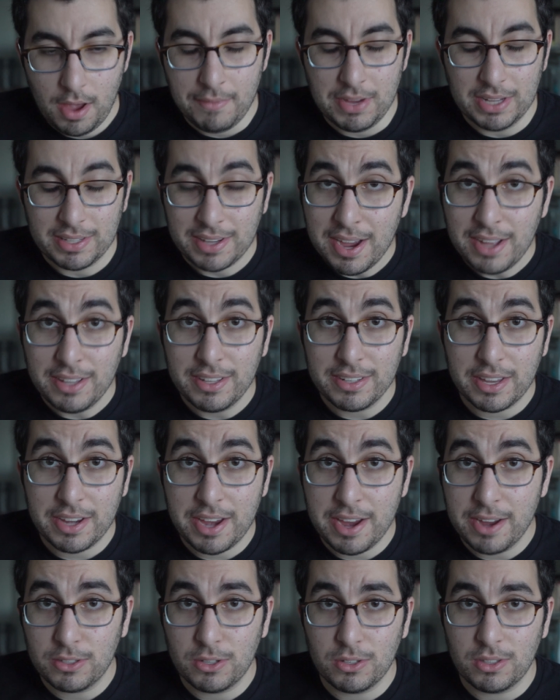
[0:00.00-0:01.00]
I mean, it's kind of like
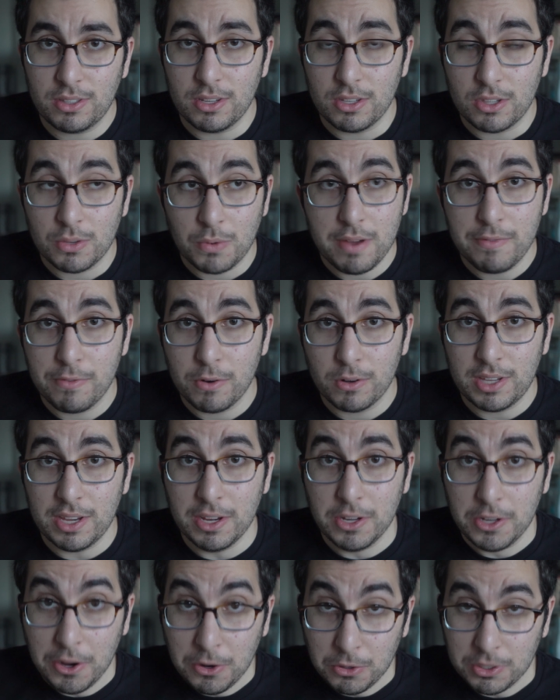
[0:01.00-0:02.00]
the characters in the
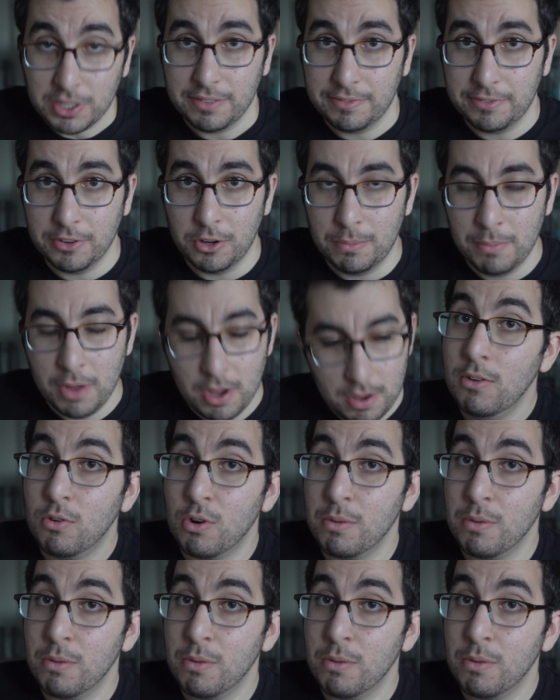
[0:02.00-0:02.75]
2014 Goji film,